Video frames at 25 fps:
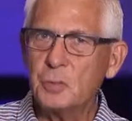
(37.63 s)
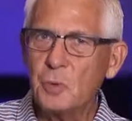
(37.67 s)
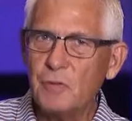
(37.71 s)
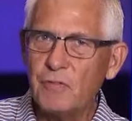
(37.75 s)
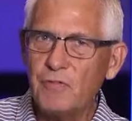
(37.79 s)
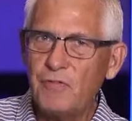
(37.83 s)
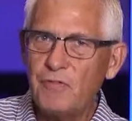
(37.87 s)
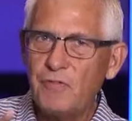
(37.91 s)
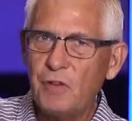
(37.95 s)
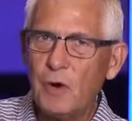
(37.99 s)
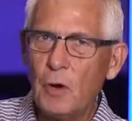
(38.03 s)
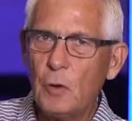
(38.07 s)
We're
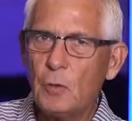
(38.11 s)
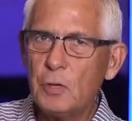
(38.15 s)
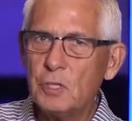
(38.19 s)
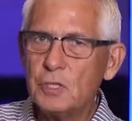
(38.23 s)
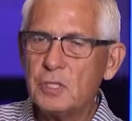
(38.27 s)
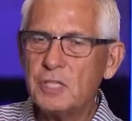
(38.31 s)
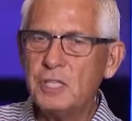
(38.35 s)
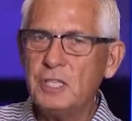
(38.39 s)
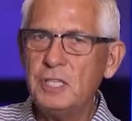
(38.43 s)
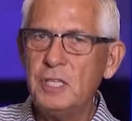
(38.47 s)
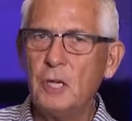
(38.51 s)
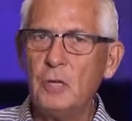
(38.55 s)

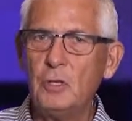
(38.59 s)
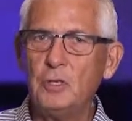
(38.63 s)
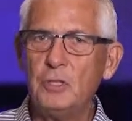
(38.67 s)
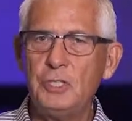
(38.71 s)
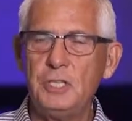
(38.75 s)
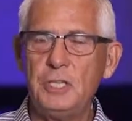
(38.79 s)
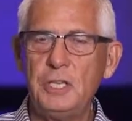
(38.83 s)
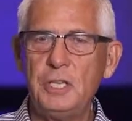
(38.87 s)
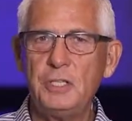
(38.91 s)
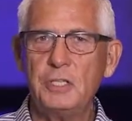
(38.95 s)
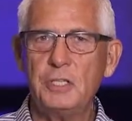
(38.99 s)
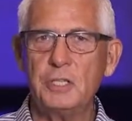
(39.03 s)
focusing on
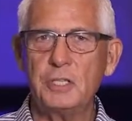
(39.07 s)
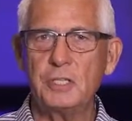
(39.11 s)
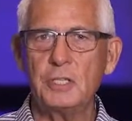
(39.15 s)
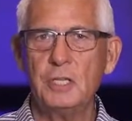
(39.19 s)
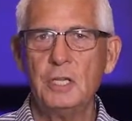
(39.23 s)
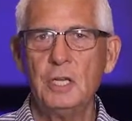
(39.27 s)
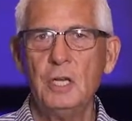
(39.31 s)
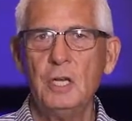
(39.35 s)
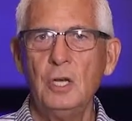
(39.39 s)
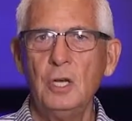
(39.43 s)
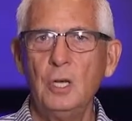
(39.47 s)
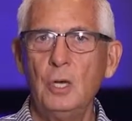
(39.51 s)
Jesus,
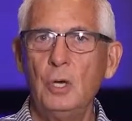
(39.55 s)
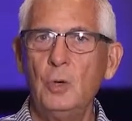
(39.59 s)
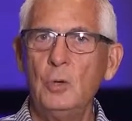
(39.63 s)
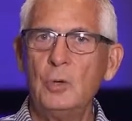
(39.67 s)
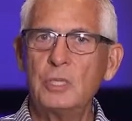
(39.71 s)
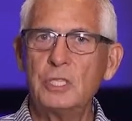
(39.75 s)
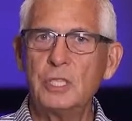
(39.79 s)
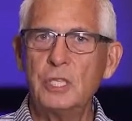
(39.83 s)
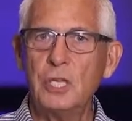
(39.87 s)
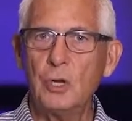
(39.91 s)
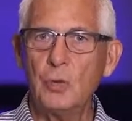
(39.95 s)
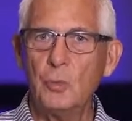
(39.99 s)
who
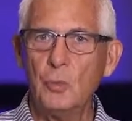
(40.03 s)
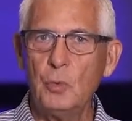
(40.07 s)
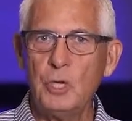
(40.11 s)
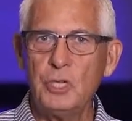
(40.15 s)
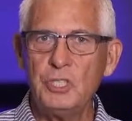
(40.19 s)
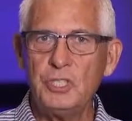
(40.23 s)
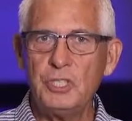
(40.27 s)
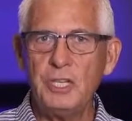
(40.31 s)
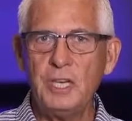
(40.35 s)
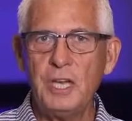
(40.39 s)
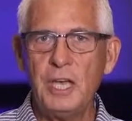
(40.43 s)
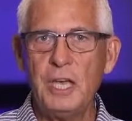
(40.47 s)
is the
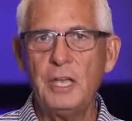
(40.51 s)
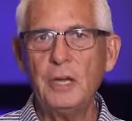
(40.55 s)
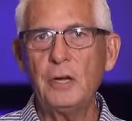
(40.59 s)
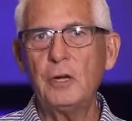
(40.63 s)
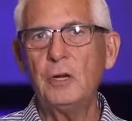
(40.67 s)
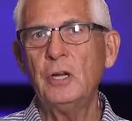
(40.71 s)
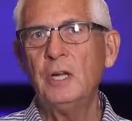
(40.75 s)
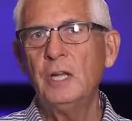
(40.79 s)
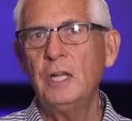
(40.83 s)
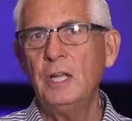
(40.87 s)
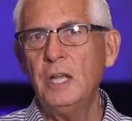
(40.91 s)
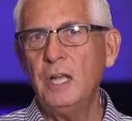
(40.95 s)

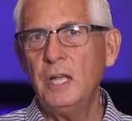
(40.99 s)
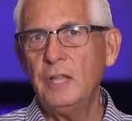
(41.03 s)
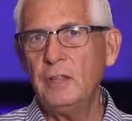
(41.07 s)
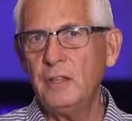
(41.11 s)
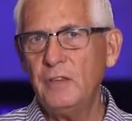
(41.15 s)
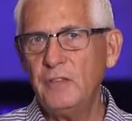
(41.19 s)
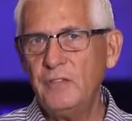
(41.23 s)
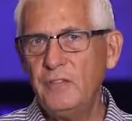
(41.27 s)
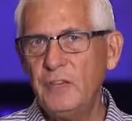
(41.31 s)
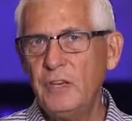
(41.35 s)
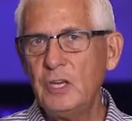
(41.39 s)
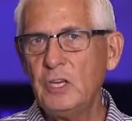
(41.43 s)
originator and
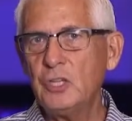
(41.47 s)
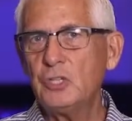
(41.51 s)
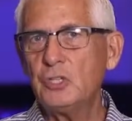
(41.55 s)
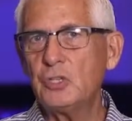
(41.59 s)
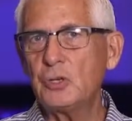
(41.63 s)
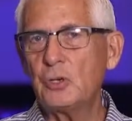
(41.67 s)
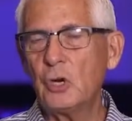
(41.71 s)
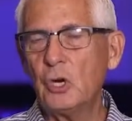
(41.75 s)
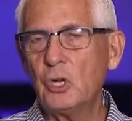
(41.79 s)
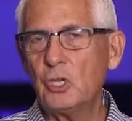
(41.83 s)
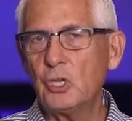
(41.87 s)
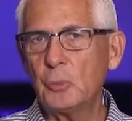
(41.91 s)
the
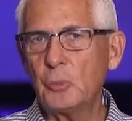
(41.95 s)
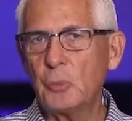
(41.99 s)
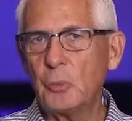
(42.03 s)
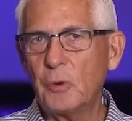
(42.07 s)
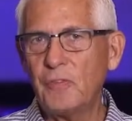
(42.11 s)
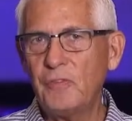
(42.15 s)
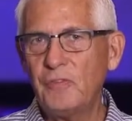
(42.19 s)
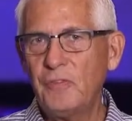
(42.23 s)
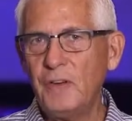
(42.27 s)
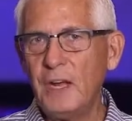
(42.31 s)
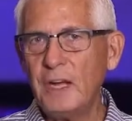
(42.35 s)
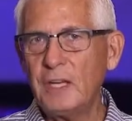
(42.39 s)
finisher, or the
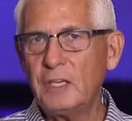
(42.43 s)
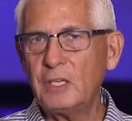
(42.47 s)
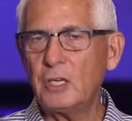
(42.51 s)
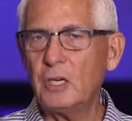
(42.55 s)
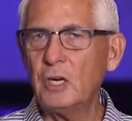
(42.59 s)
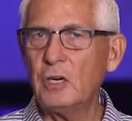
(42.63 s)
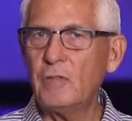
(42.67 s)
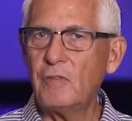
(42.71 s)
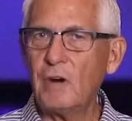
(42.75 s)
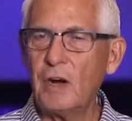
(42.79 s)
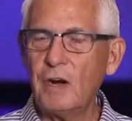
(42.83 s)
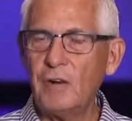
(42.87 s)
perfecter
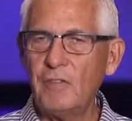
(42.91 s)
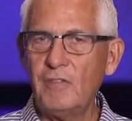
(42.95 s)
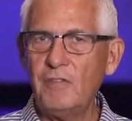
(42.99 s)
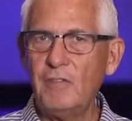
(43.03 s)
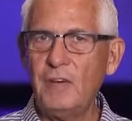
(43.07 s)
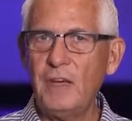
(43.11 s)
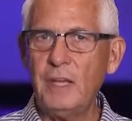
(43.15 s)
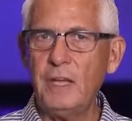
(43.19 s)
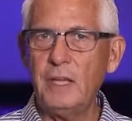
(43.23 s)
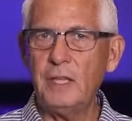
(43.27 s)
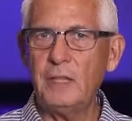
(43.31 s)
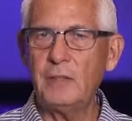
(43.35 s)
of our
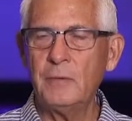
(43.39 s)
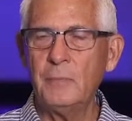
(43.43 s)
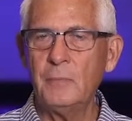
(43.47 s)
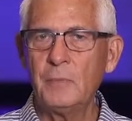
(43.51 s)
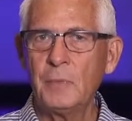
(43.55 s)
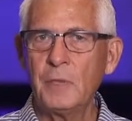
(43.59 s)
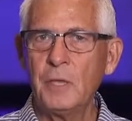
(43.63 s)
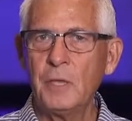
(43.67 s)
faith.